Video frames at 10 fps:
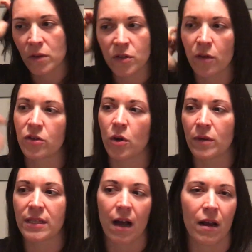So there's
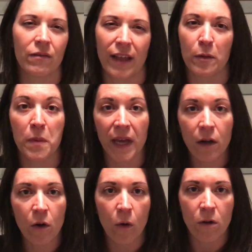always kind of like
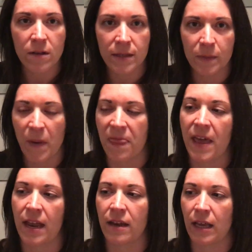big goals, but
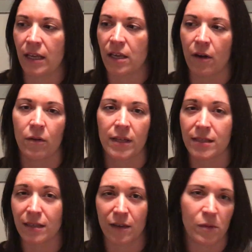then, it's
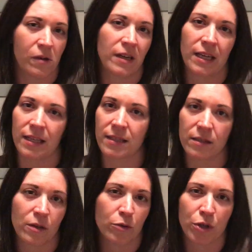the community, it's the
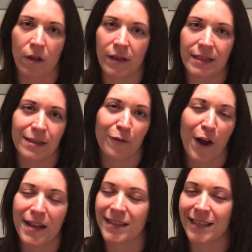social, it's the
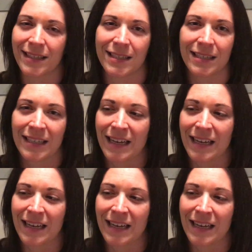friends, it's